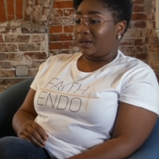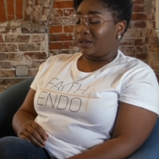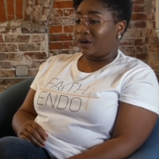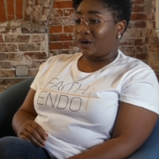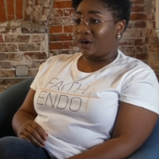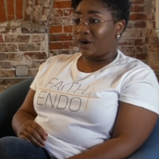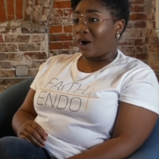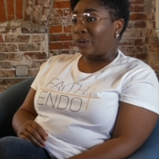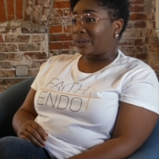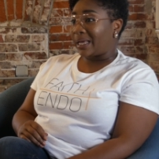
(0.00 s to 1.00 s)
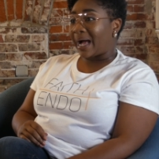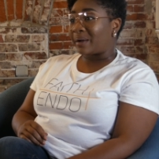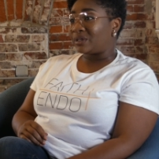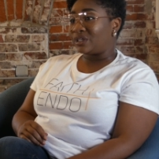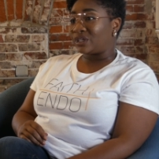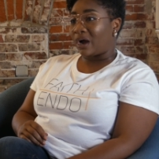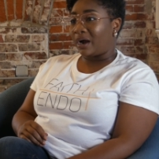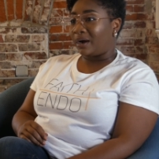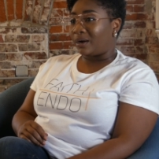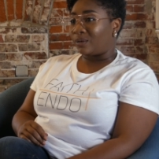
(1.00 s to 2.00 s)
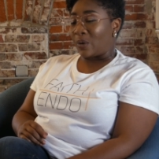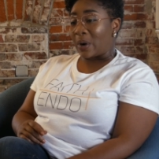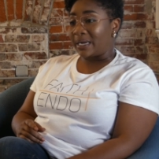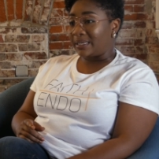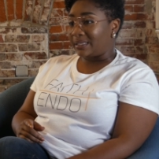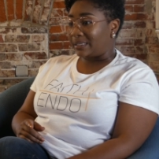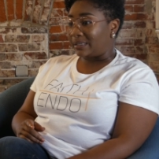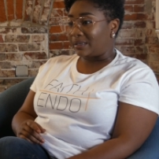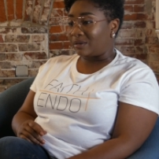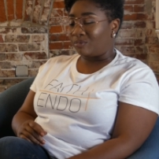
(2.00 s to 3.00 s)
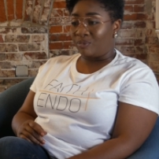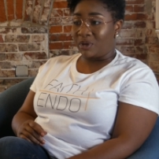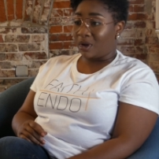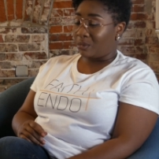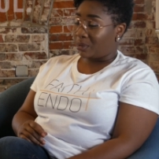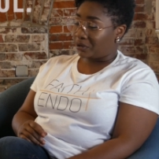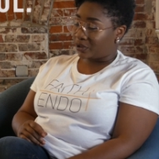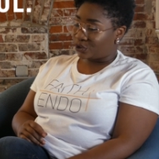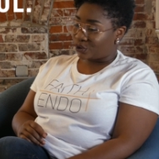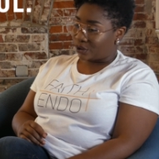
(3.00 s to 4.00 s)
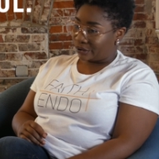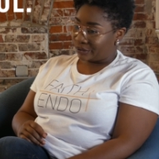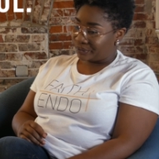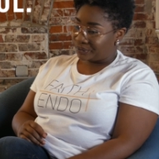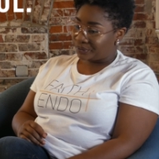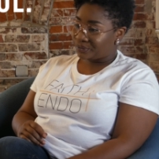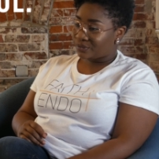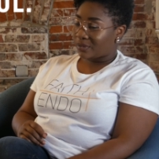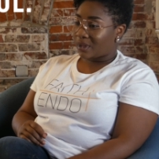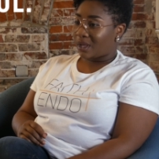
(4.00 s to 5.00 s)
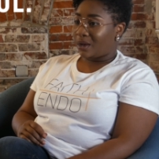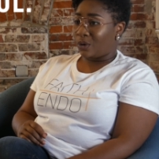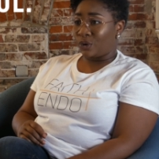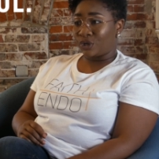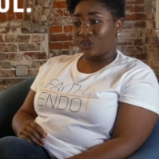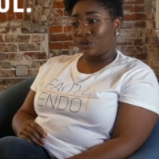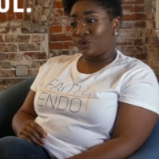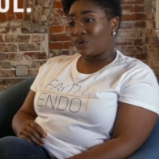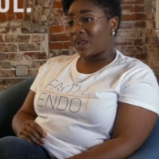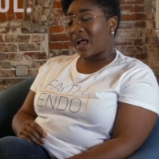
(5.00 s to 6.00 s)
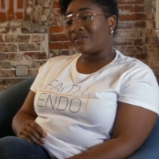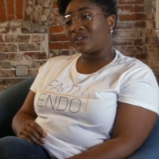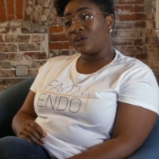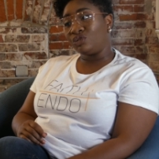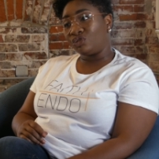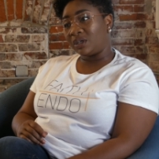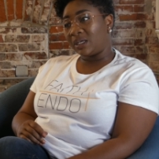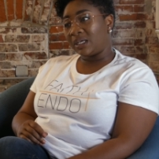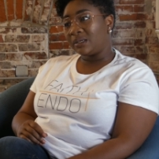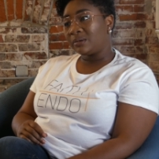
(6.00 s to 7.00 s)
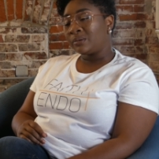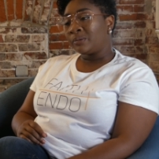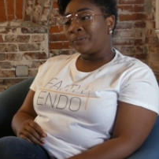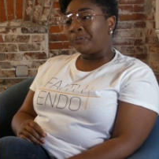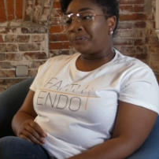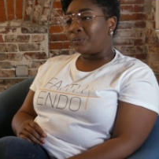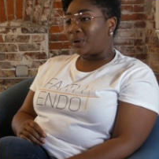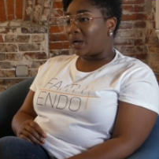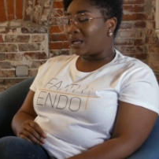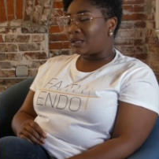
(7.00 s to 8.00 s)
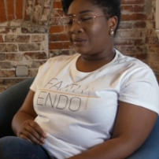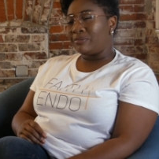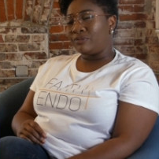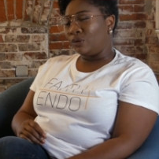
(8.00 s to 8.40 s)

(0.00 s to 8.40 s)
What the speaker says: your only options are one, to be on birth control, or two, you can have surgery. But you